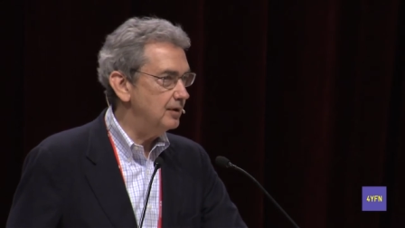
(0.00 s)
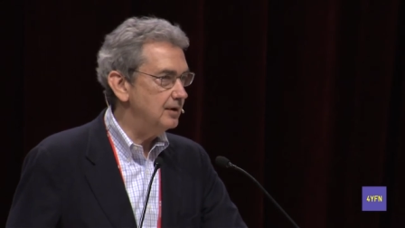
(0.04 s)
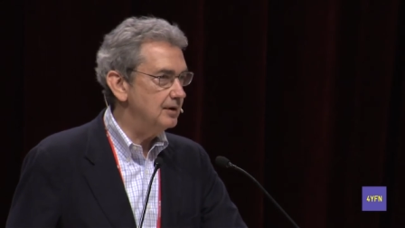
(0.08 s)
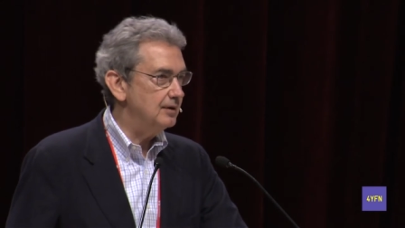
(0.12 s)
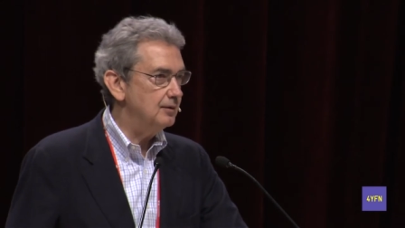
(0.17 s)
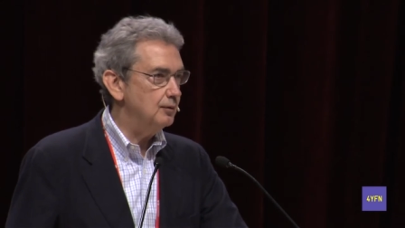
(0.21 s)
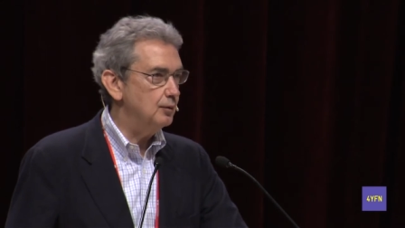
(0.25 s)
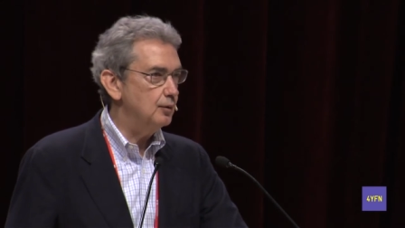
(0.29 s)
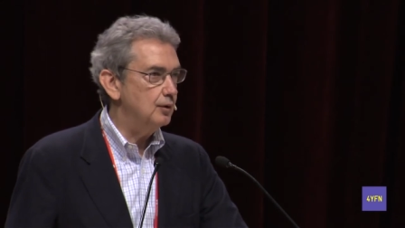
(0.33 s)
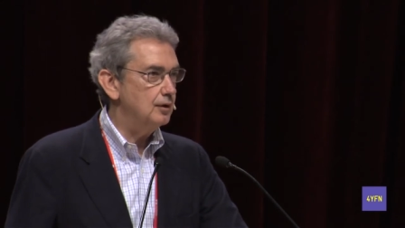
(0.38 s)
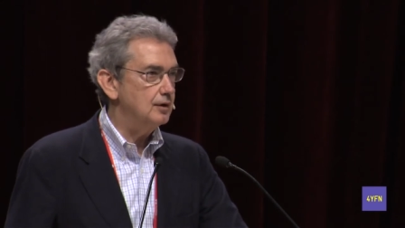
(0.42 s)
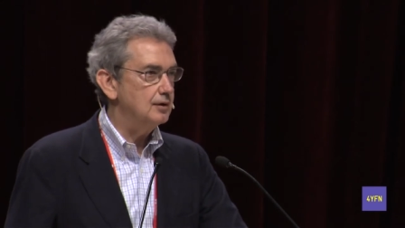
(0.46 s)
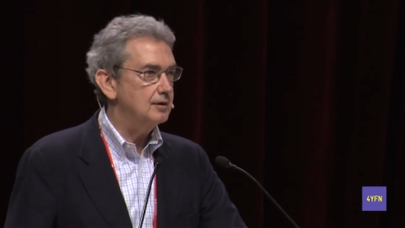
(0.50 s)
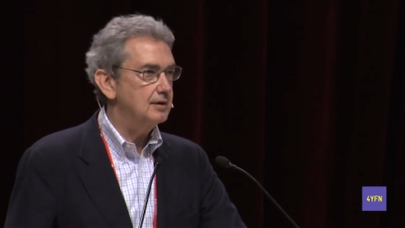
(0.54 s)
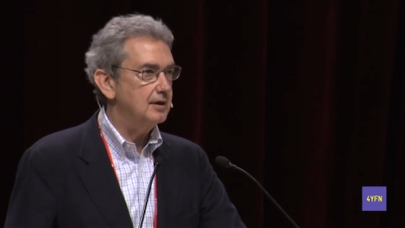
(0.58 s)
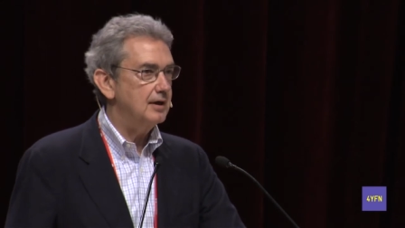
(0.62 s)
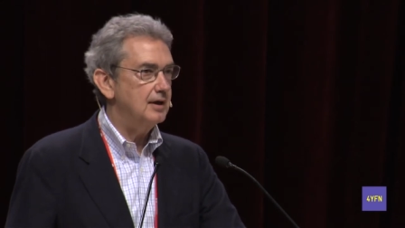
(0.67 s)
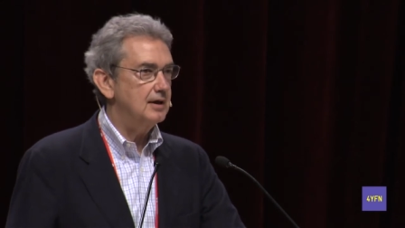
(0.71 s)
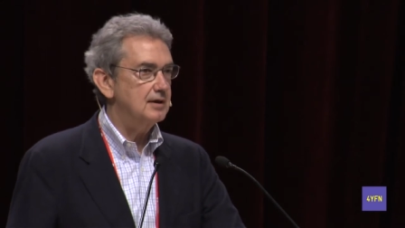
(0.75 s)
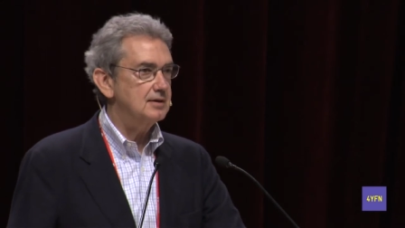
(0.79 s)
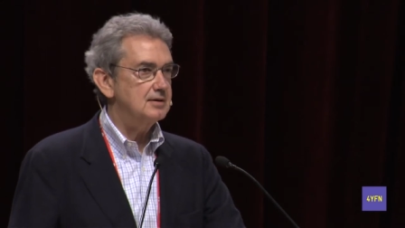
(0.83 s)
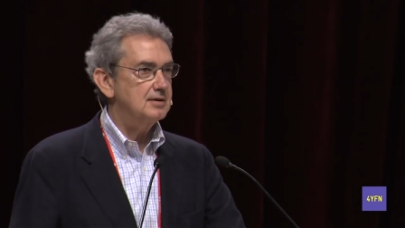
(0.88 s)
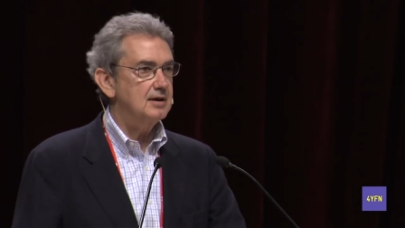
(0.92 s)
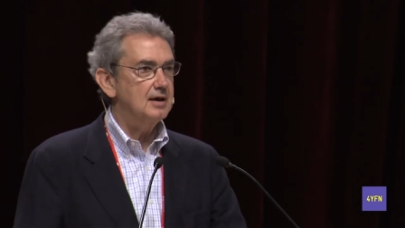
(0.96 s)
in the world
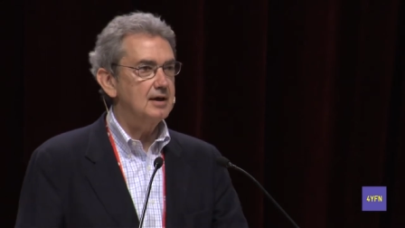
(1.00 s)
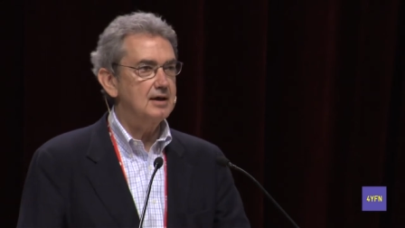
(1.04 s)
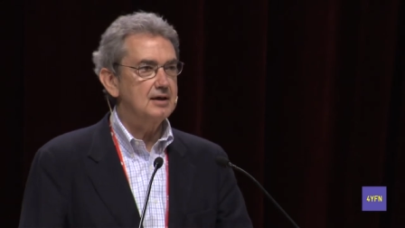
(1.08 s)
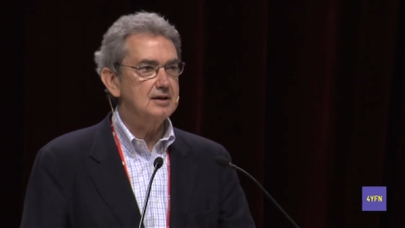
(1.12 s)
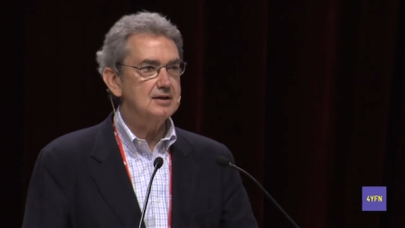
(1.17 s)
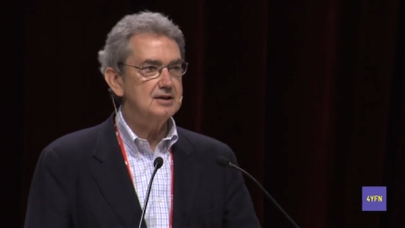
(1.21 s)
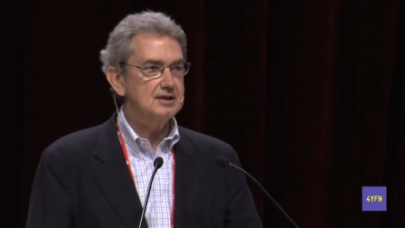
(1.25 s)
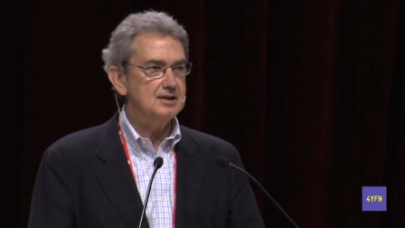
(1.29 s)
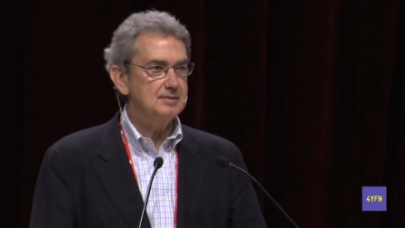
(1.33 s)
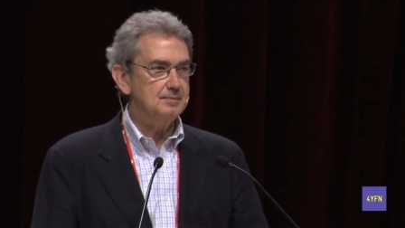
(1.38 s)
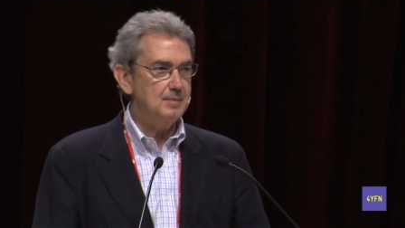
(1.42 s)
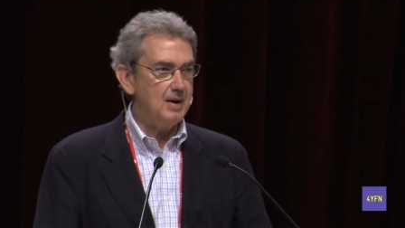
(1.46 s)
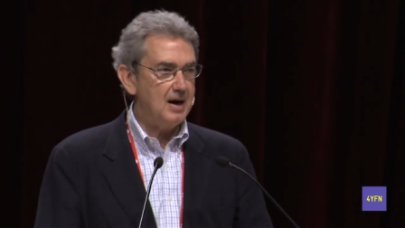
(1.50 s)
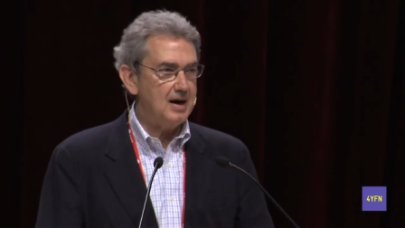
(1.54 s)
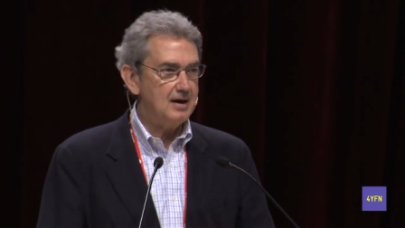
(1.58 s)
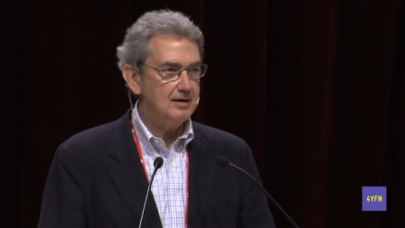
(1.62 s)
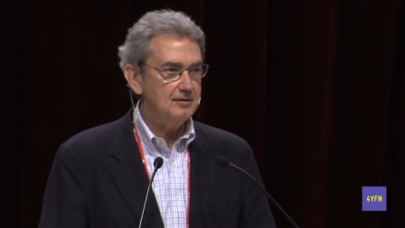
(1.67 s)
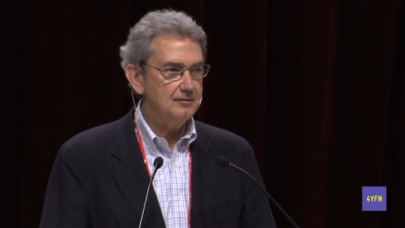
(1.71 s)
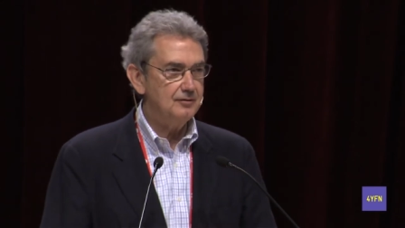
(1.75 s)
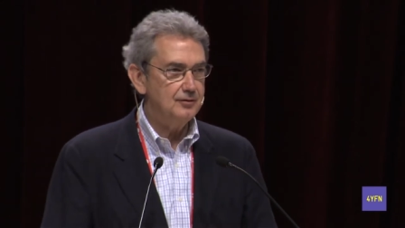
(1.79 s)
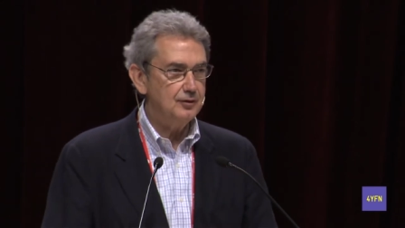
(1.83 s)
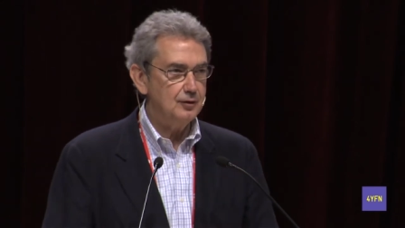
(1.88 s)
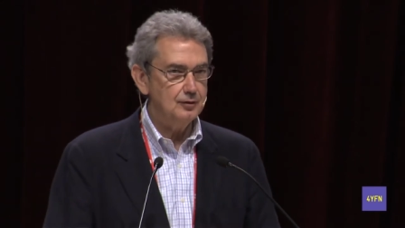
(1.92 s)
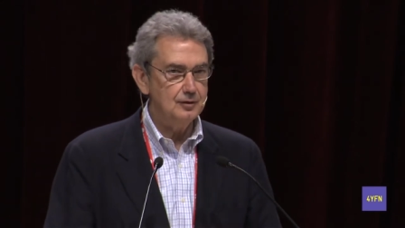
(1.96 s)
has a
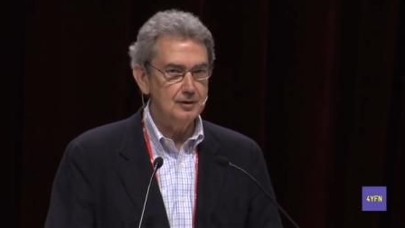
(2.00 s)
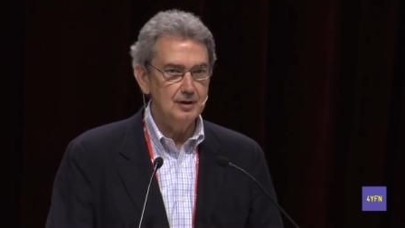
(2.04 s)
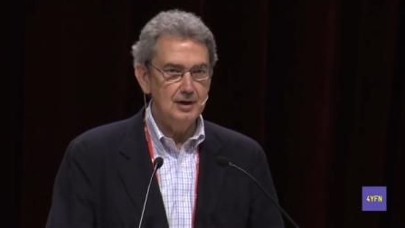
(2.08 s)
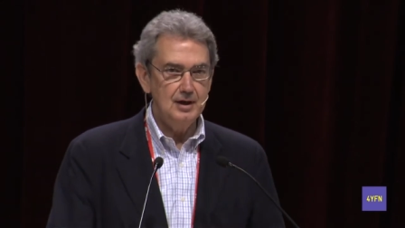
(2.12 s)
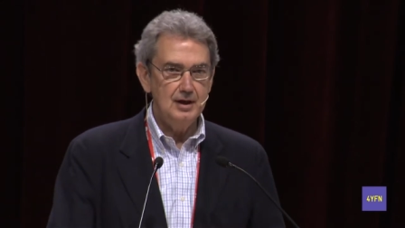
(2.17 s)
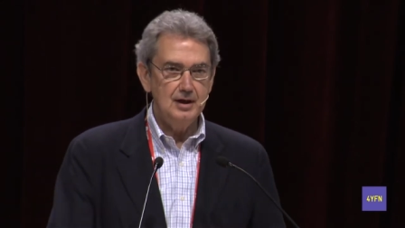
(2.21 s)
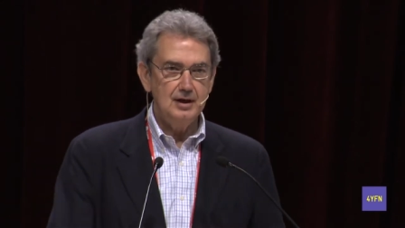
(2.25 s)
smartphone.